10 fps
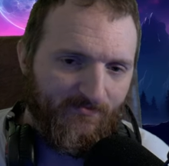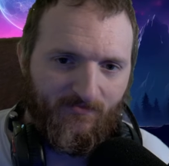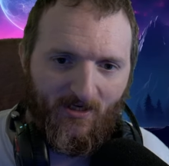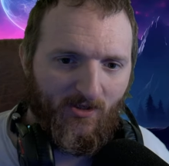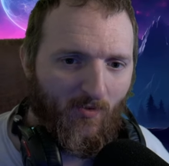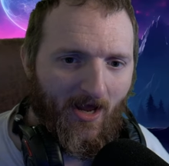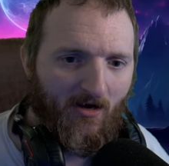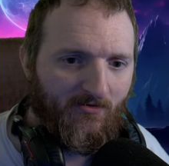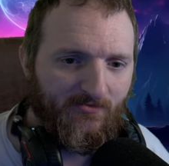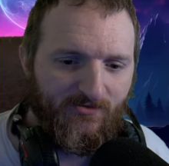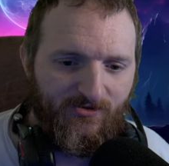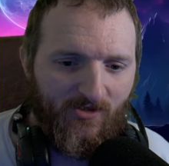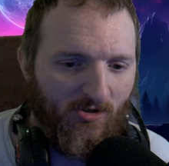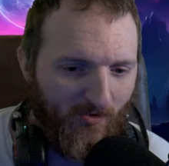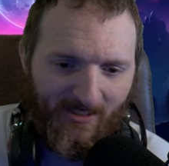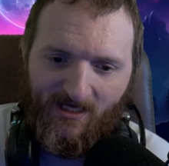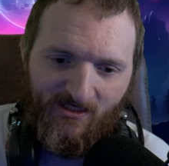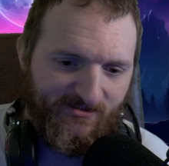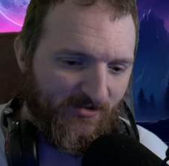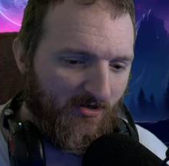play WoW, you know what
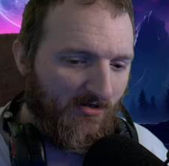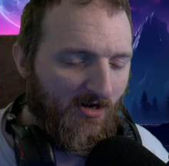keys are.